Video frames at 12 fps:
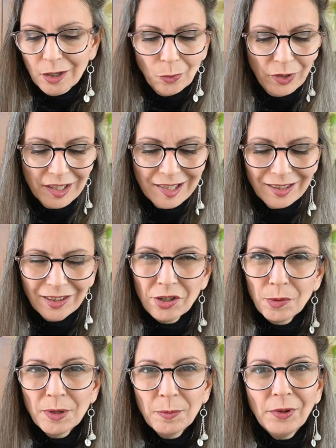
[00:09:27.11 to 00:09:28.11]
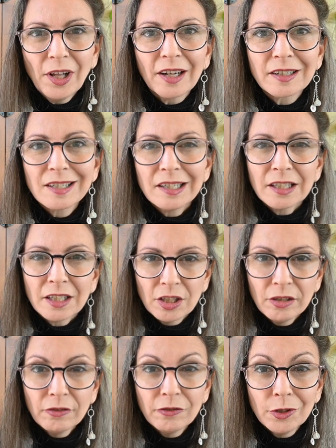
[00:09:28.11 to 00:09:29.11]
when it's a little bit blocked,
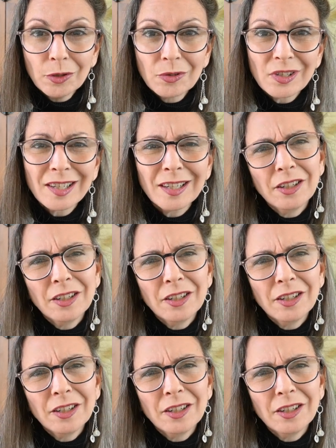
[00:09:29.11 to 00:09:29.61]
confused,